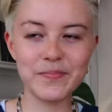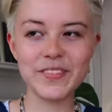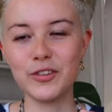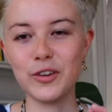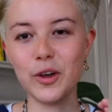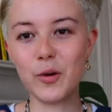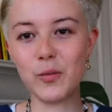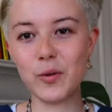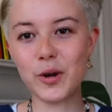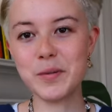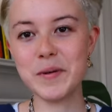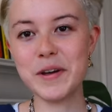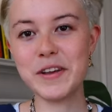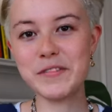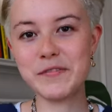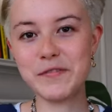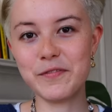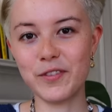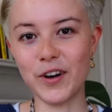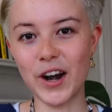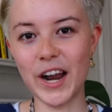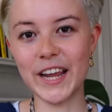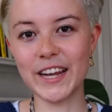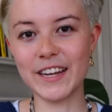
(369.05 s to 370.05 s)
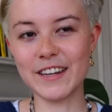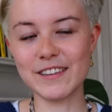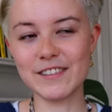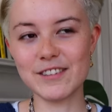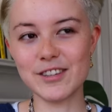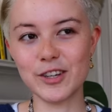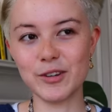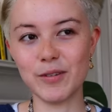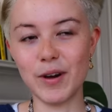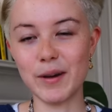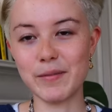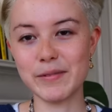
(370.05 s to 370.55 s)
So one of my friends
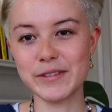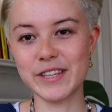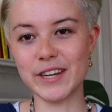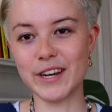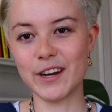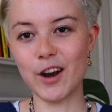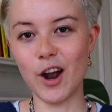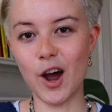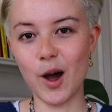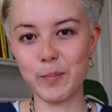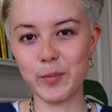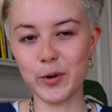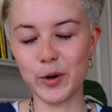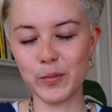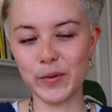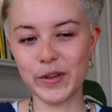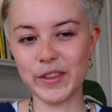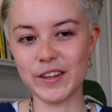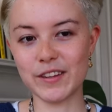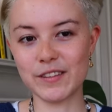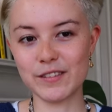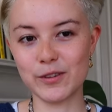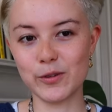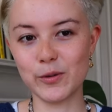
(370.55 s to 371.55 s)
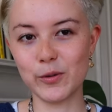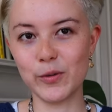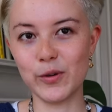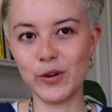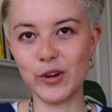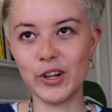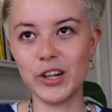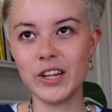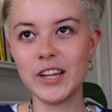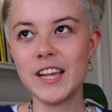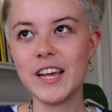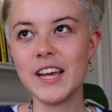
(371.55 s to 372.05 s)
who I was in an opera with at
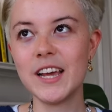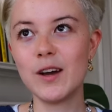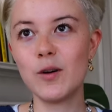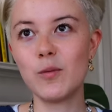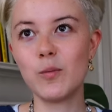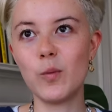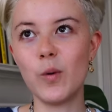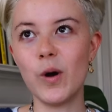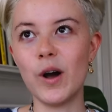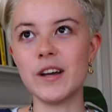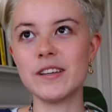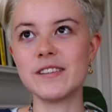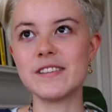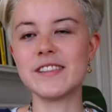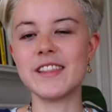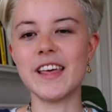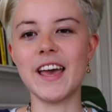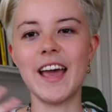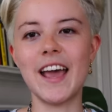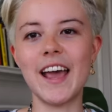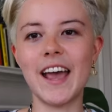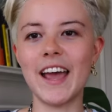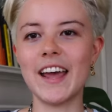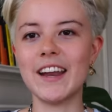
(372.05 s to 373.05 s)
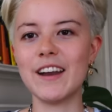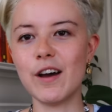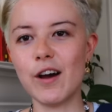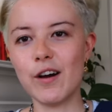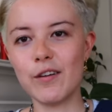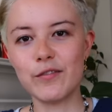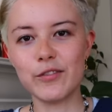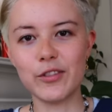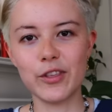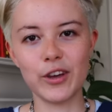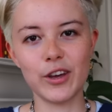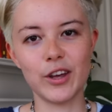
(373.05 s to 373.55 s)
school was the head
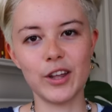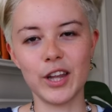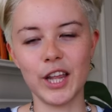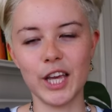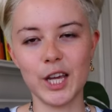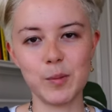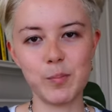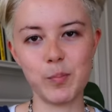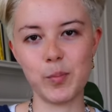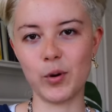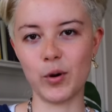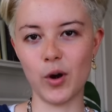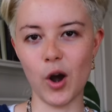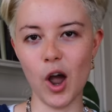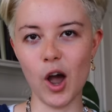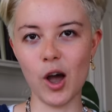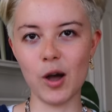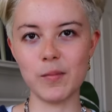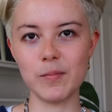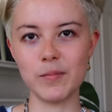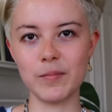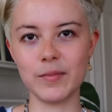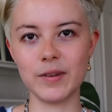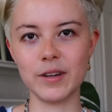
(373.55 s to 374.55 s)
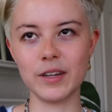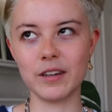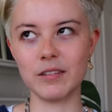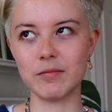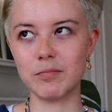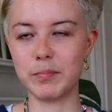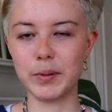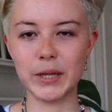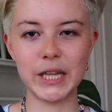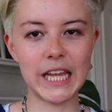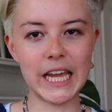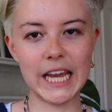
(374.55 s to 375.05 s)
of the like prom
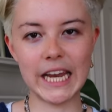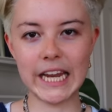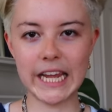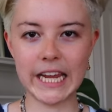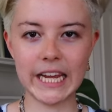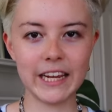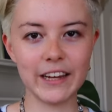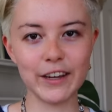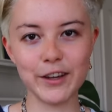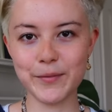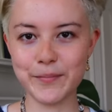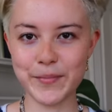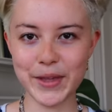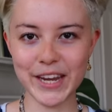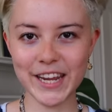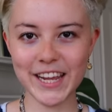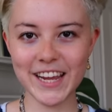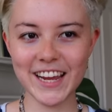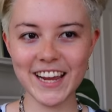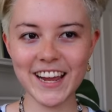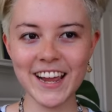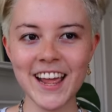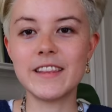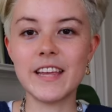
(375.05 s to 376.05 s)
planning committee.